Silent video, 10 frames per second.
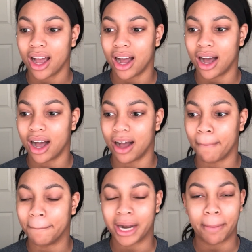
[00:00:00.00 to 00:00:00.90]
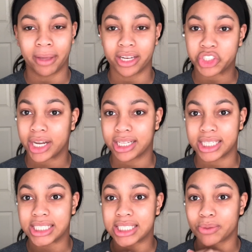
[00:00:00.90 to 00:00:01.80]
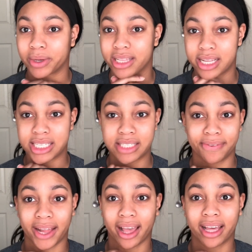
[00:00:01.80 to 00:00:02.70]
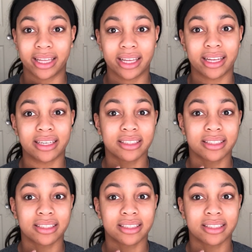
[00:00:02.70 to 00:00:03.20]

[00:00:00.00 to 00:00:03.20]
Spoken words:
But I'm gonna try to at least wear this for like a good